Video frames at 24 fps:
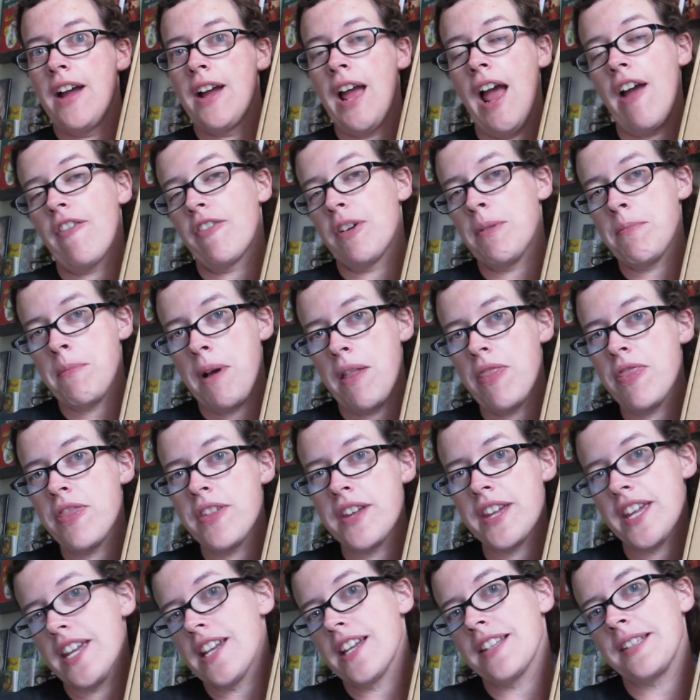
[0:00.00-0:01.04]
Every month
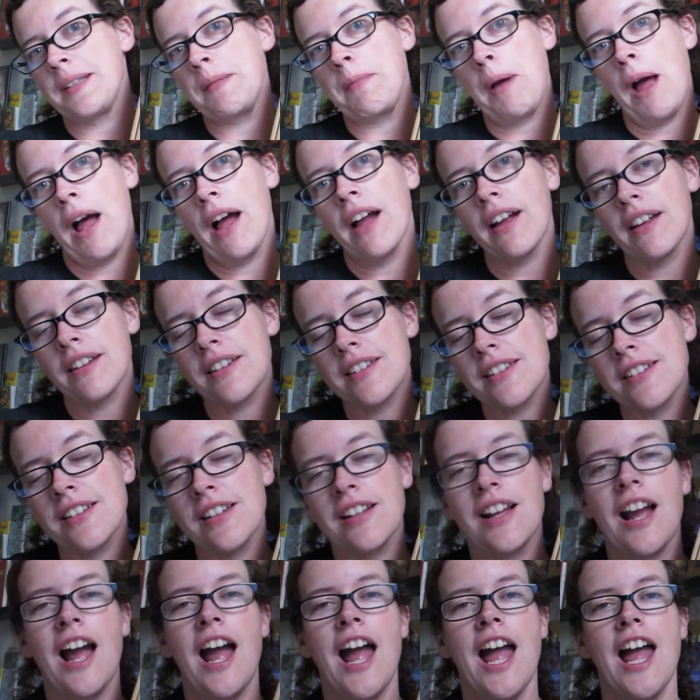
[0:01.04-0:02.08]
he gets a box
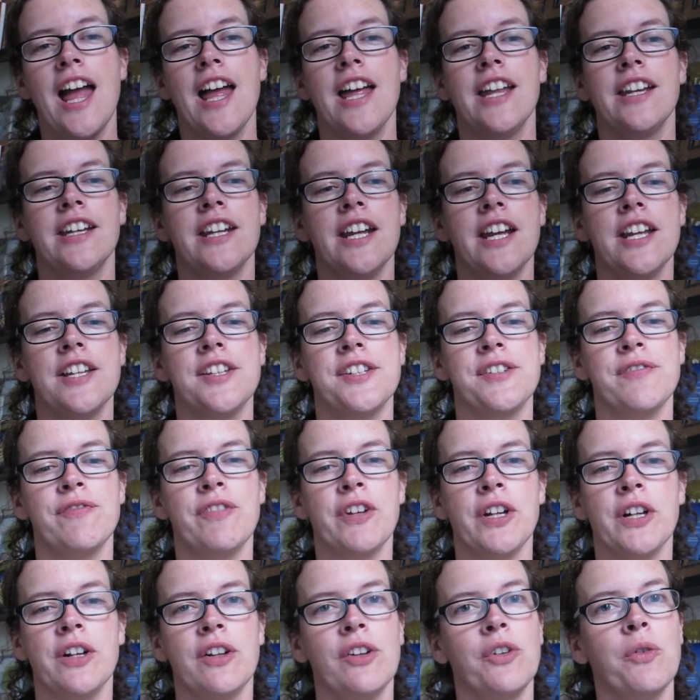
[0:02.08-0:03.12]
and it's
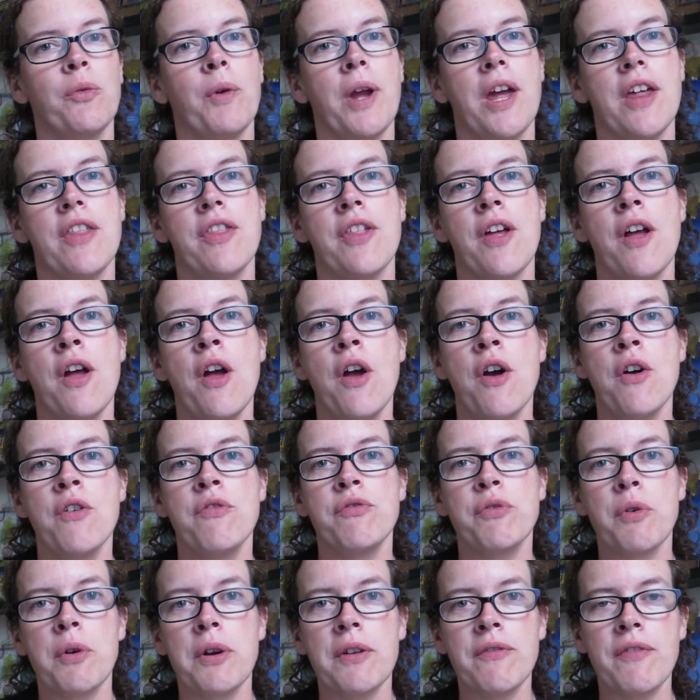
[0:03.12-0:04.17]
filled with
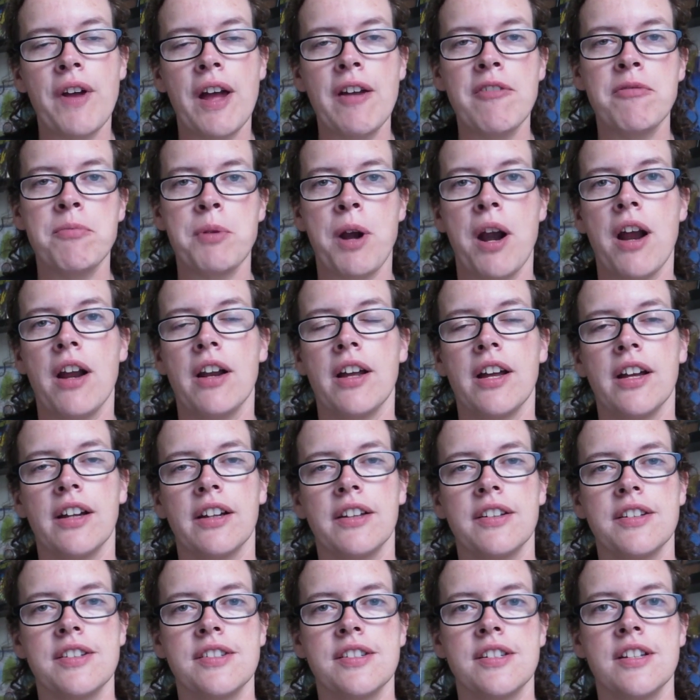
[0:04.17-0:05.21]
four to five
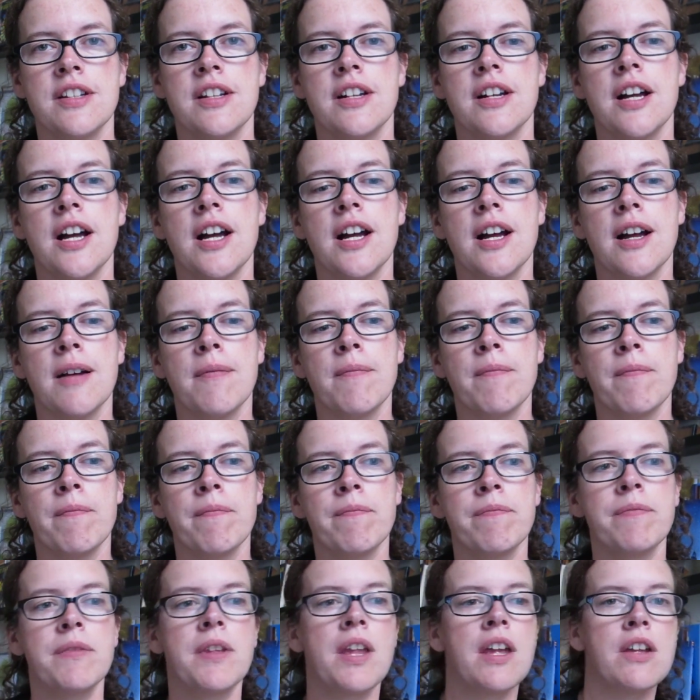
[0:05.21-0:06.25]
products, um,
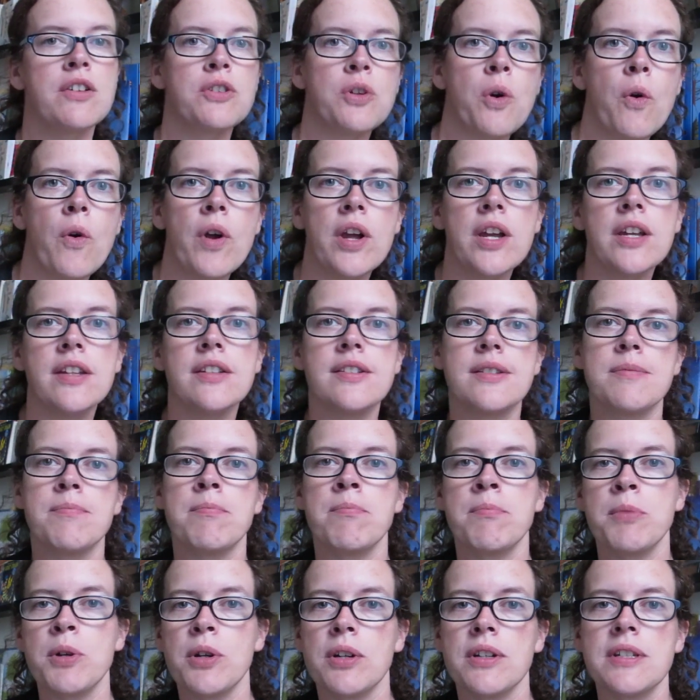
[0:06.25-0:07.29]
toys,
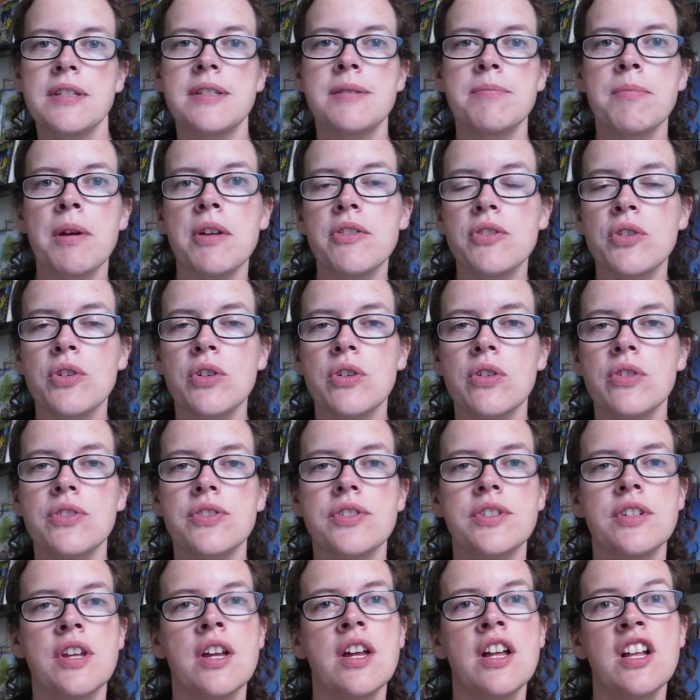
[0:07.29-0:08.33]
books,
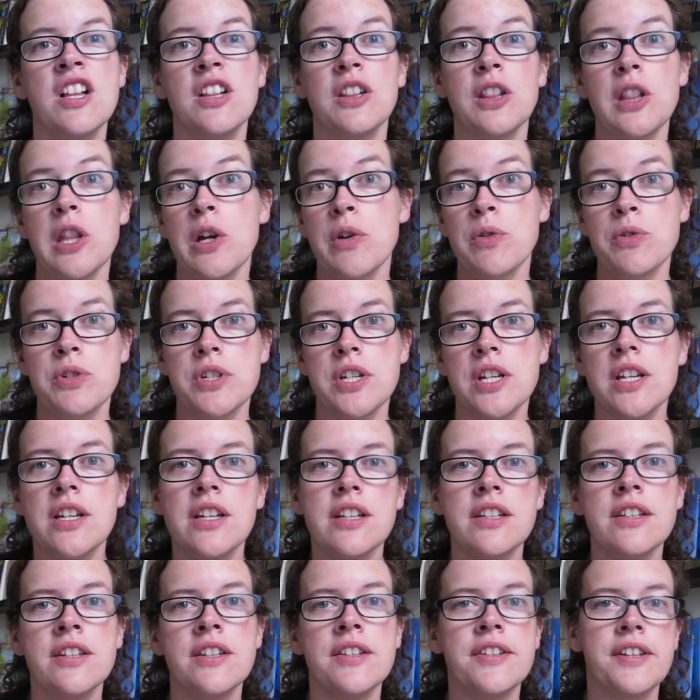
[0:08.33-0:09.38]
puzzles,
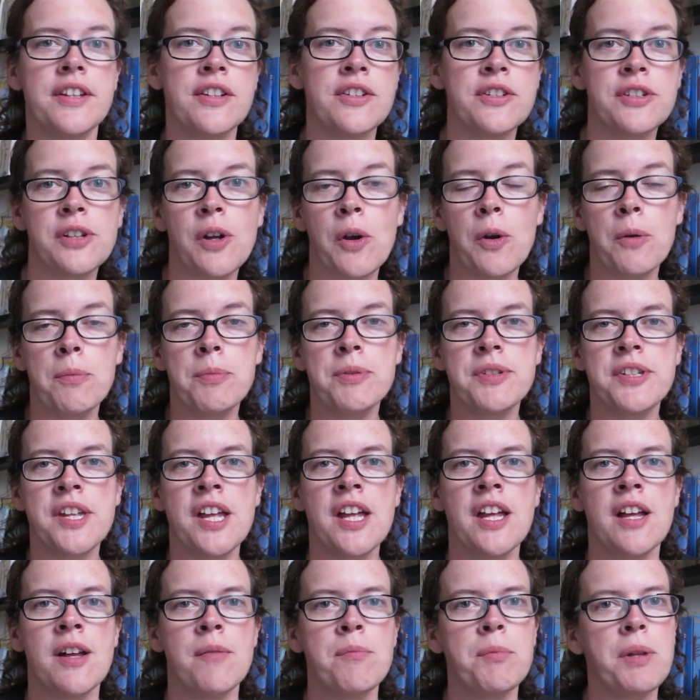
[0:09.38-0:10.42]
lotions and soaps,
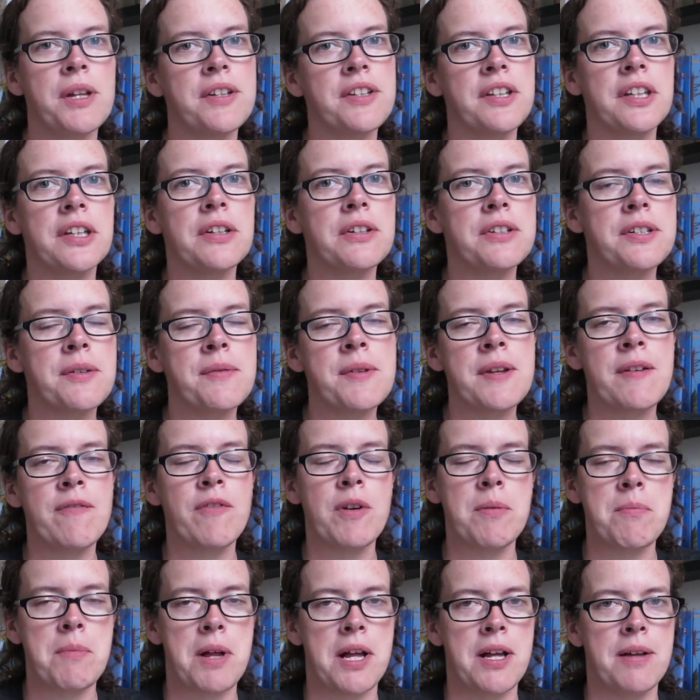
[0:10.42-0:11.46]
plus a little something
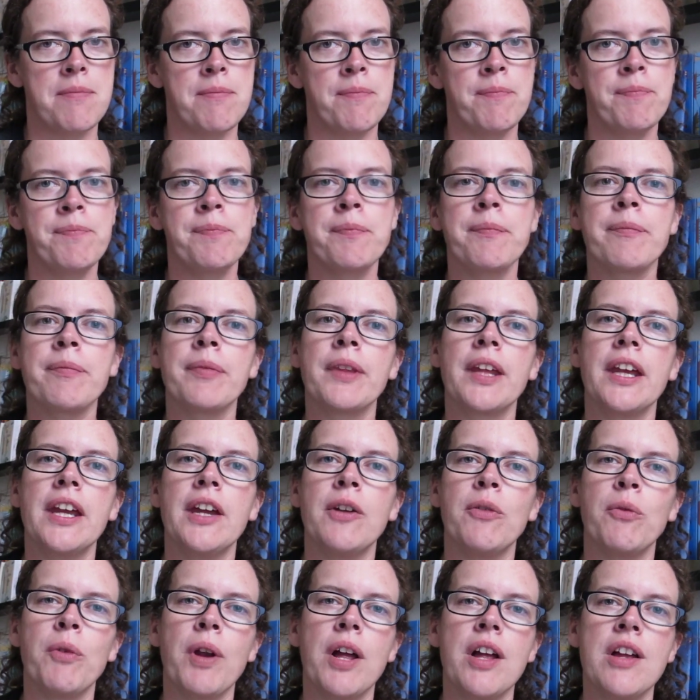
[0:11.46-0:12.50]
for mom.
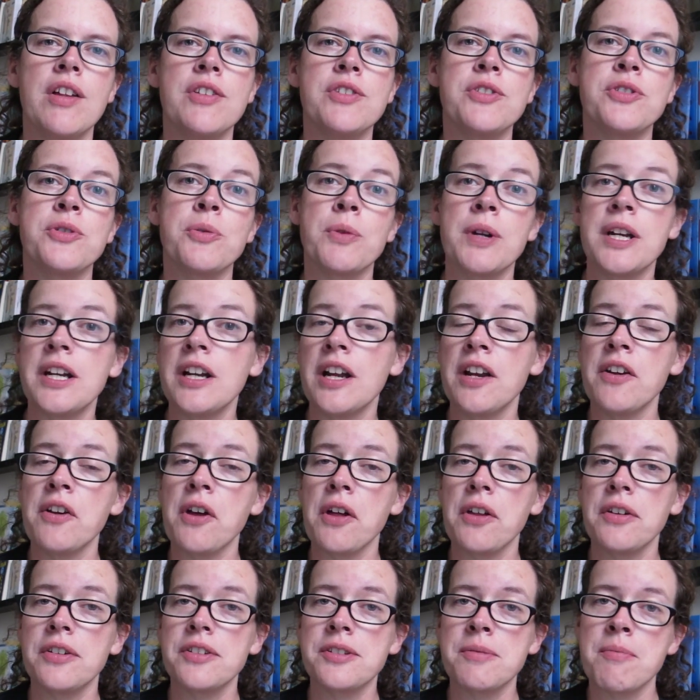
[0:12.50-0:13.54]
It runs twenty-nine
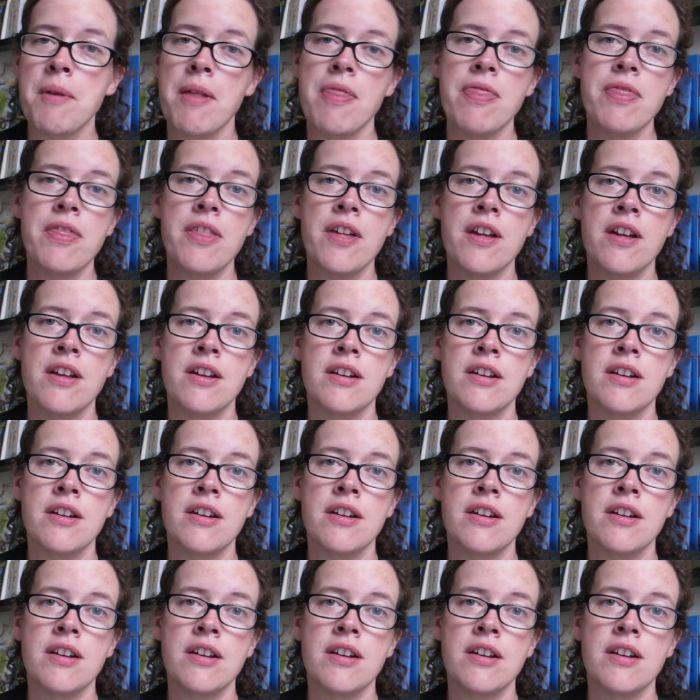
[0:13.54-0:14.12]
dollars a month